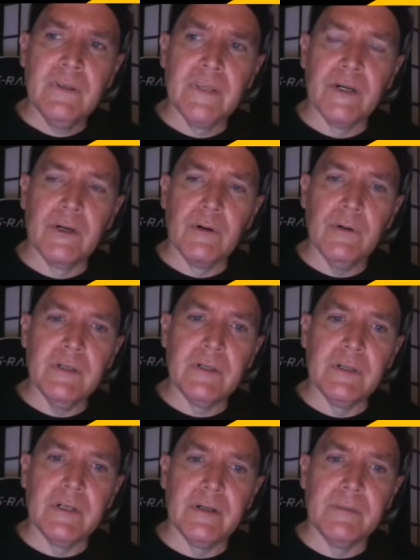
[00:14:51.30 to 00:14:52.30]
you know,
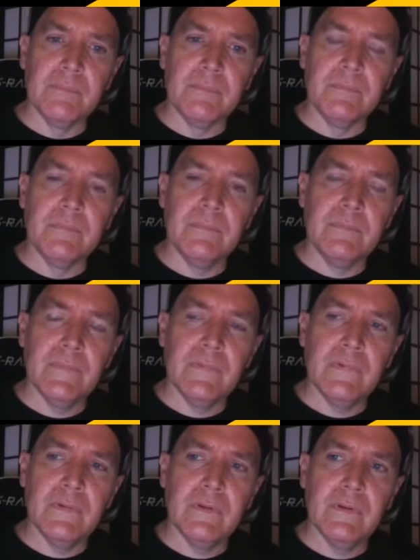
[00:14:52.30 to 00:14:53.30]
um,
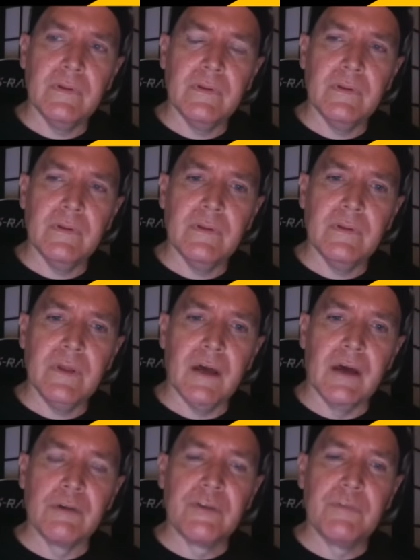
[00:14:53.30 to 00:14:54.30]

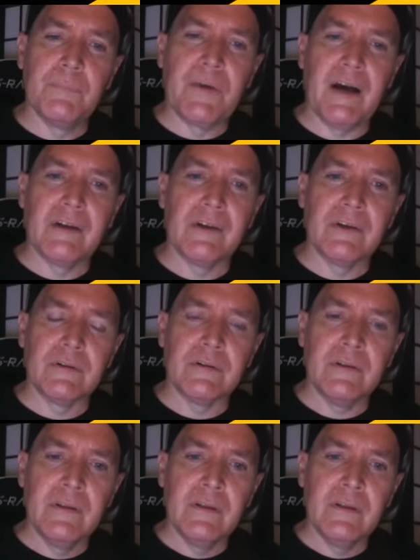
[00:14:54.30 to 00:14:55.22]
Andres Baader,